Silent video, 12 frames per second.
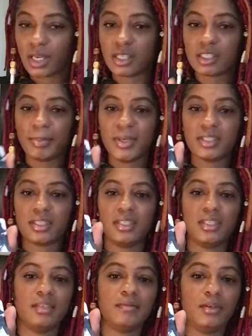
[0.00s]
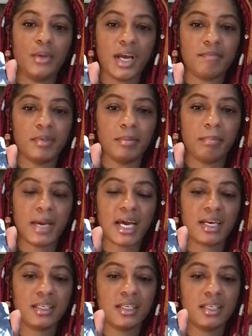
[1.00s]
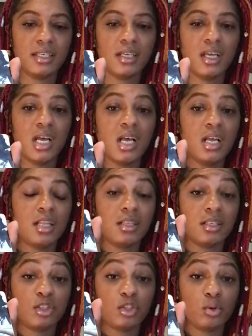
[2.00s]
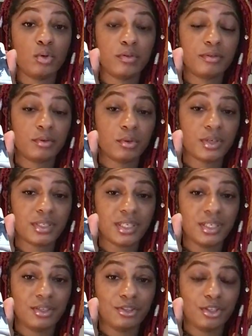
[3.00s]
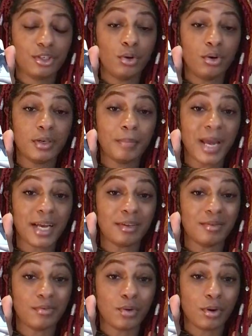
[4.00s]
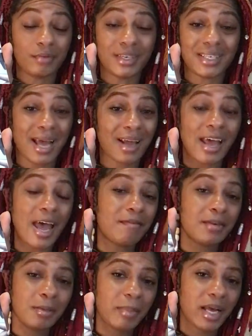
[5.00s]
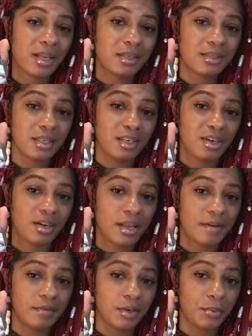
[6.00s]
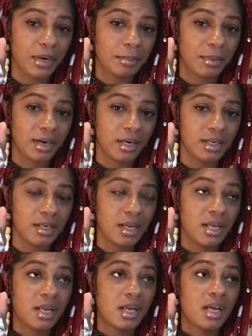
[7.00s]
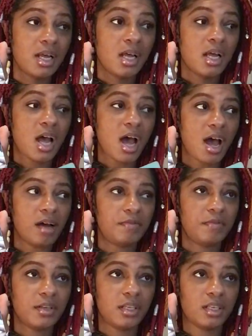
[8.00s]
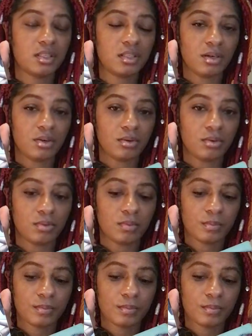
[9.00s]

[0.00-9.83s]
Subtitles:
Especially if you have been battling this 2 of Swords energy going back and forth and not having a balance in your left and right brain. I feel as though